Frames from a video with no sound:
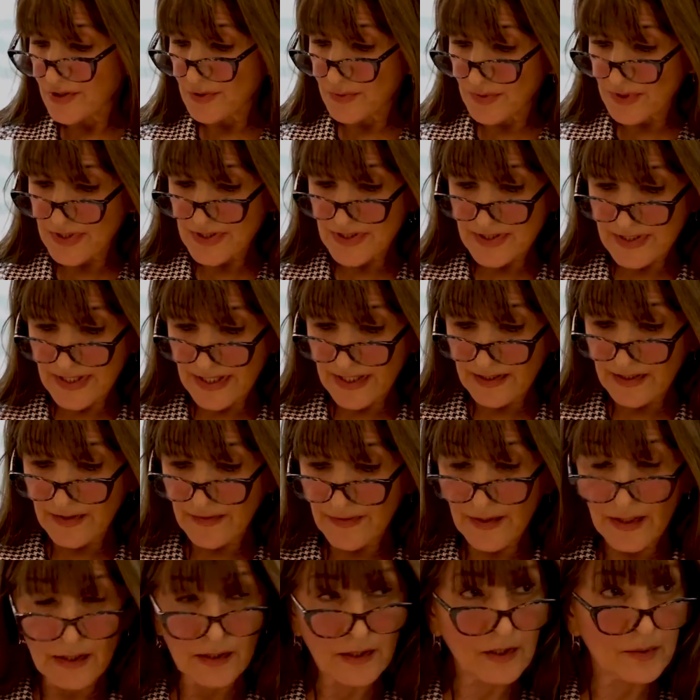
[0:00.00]
to extend
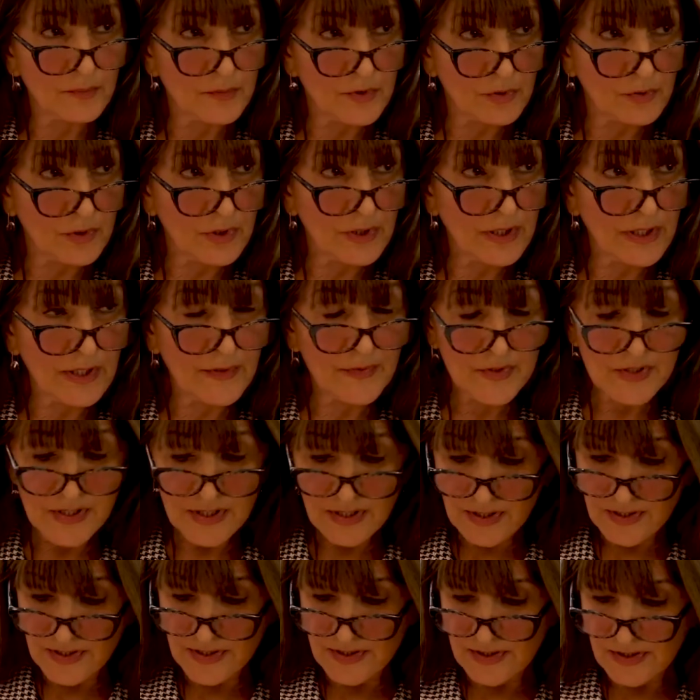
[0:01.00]
that community of
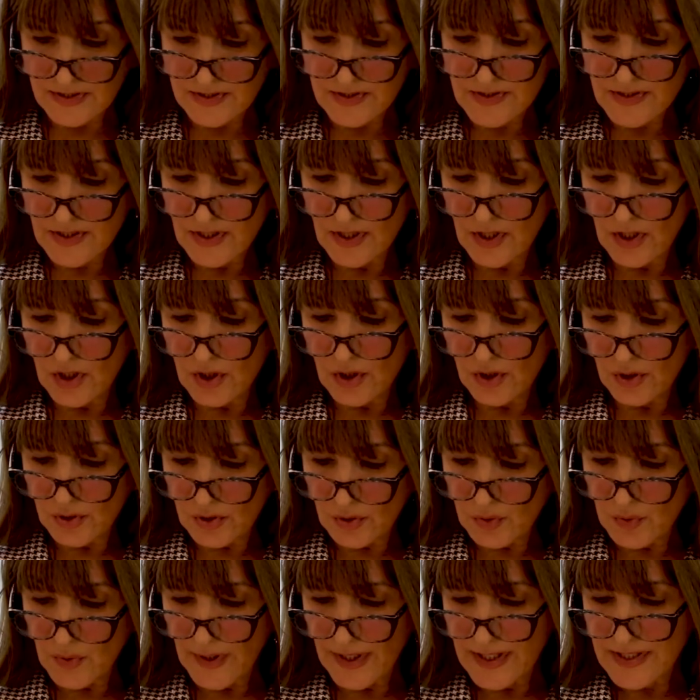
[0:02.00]
citizens
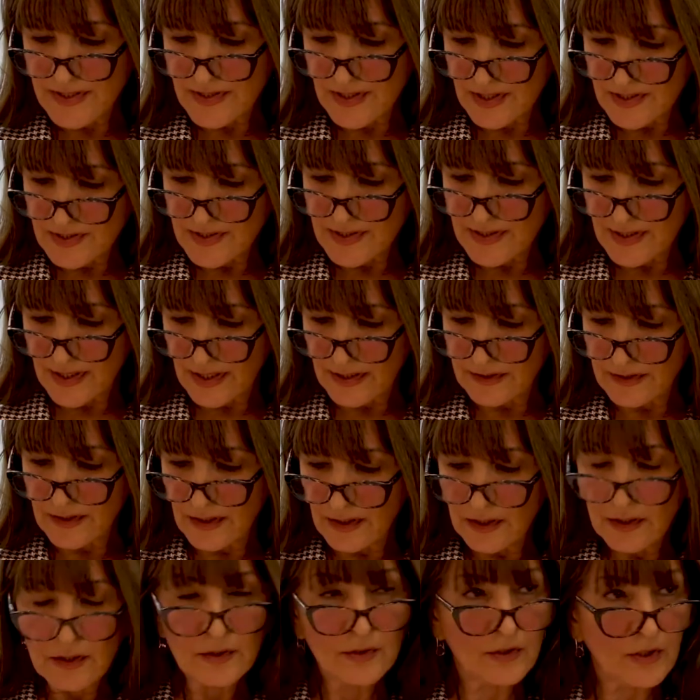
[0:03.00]
who, as I said,
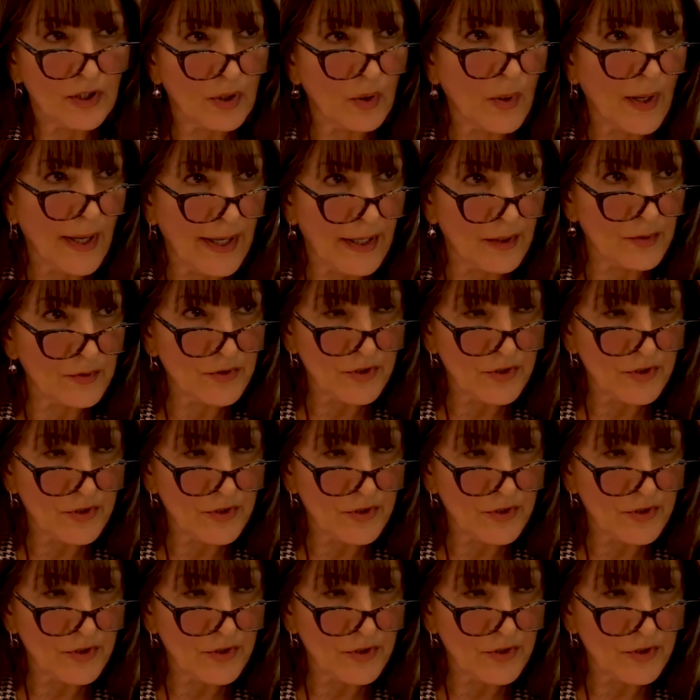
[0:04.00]
know how